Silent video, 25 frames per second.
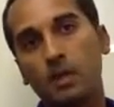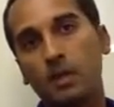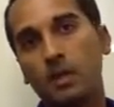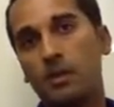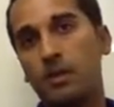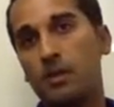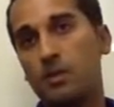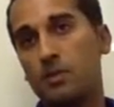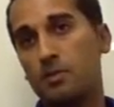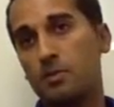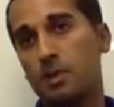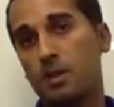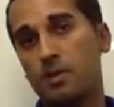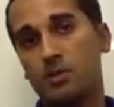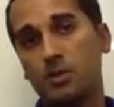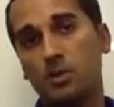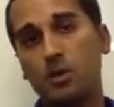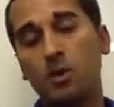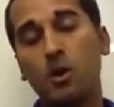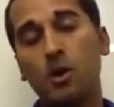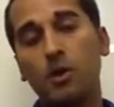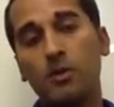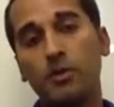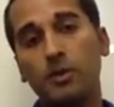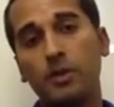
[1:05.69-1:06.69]
There's a muscle
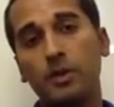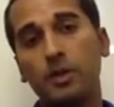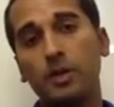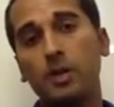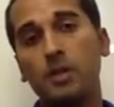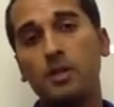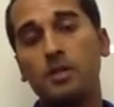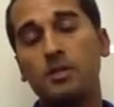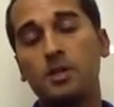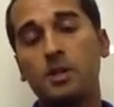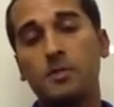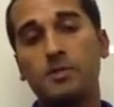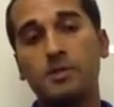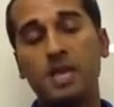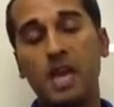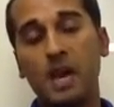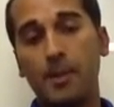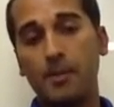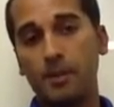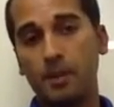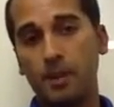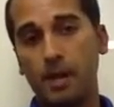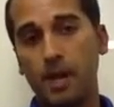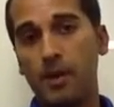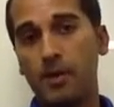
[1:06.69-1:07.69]
called the
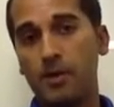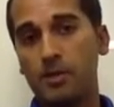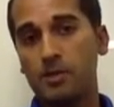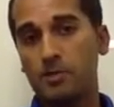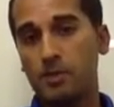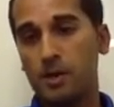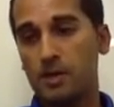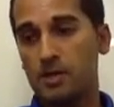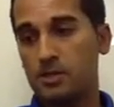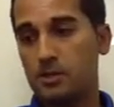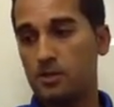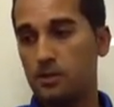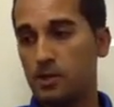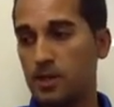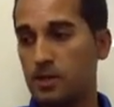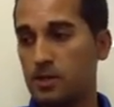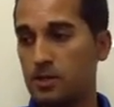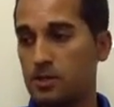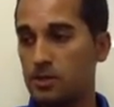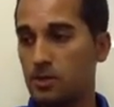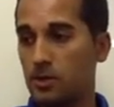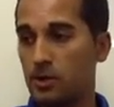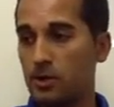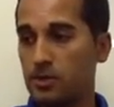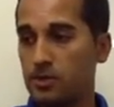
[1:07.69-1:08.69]
subscapularis muscle that
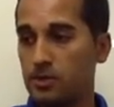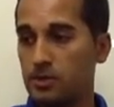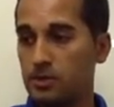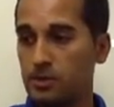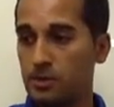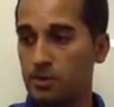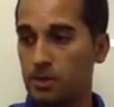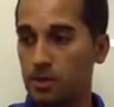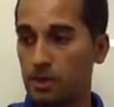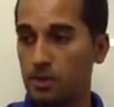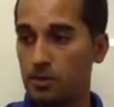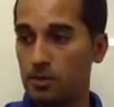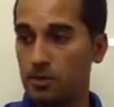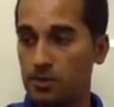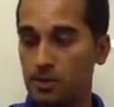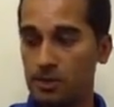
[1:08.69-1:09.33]
starts to